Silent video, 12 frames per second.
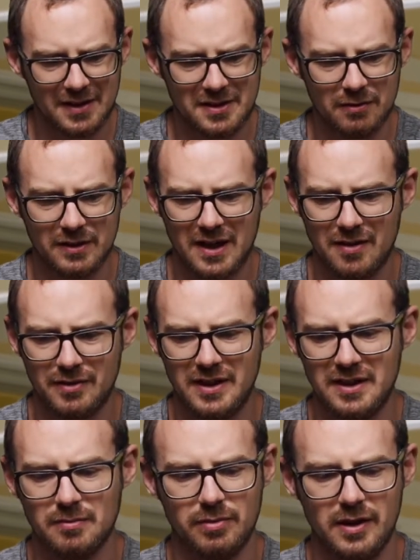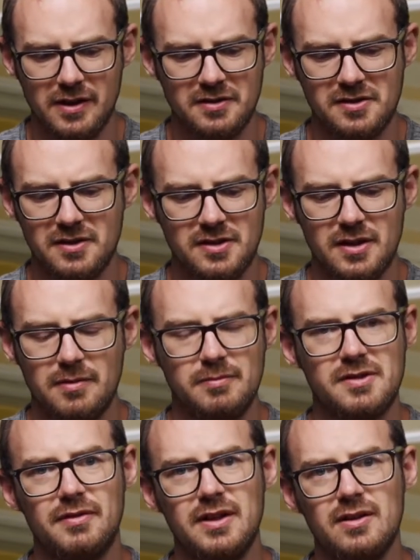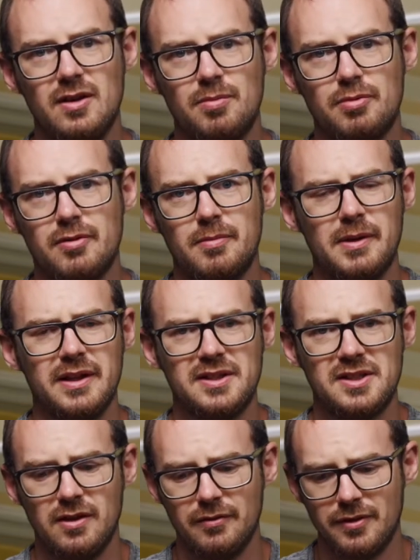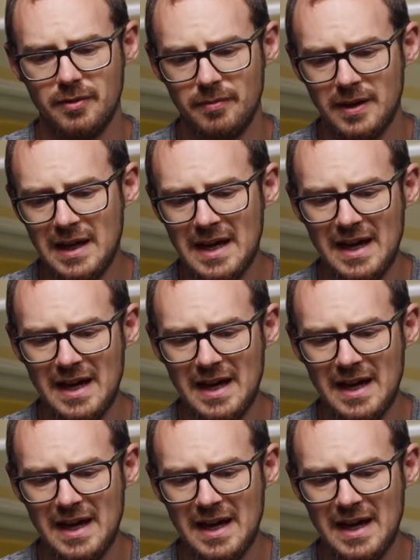don't have any complaints in terms of the operability of them,